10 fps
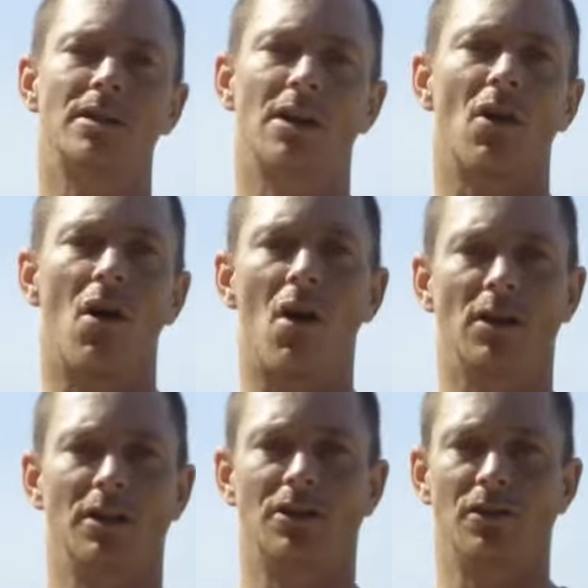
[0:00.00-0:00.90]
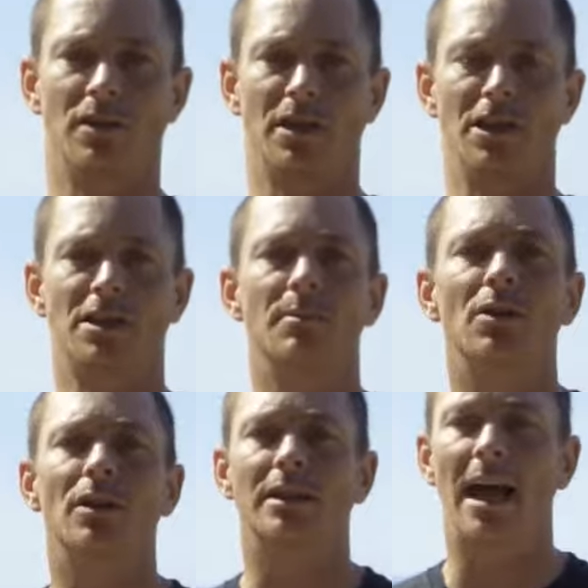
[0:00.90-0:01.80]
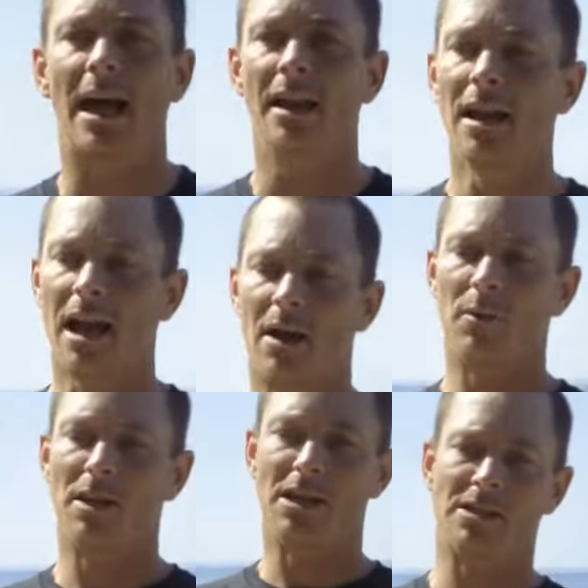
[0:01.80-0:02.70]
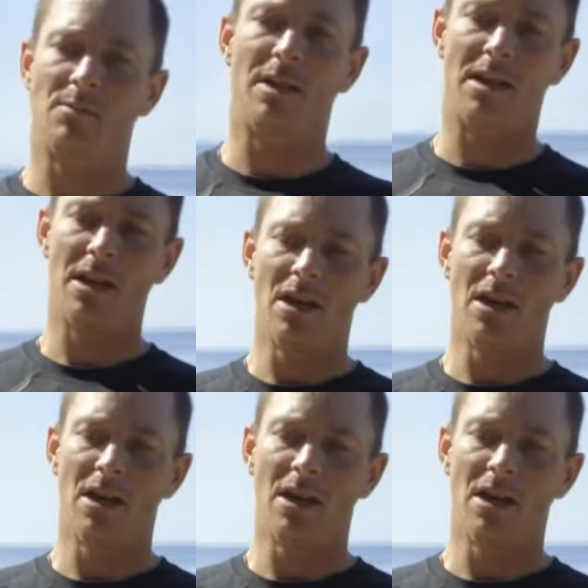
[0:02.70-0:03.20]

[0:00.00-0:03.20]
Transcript: They're all issues that need to be looked at, and we need to be